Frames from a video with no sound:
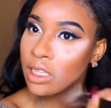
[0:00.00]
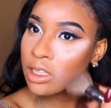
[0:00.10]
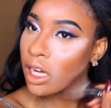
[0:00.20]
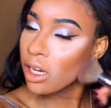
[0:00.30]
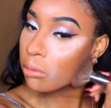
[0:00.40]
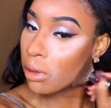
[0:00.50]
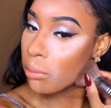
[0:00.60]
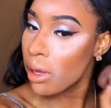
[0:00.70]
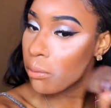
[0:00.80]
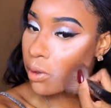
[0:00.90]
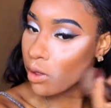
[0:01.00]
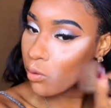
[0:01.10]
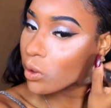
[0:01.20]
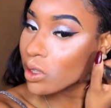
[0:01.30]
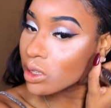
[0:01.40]
that's kind of my pet peeve
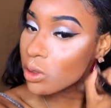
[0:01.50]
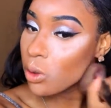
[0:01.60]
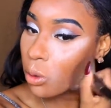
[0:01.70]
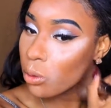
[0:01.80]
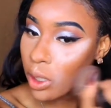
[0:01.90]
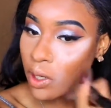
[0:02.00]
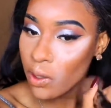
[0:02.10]
with this Coty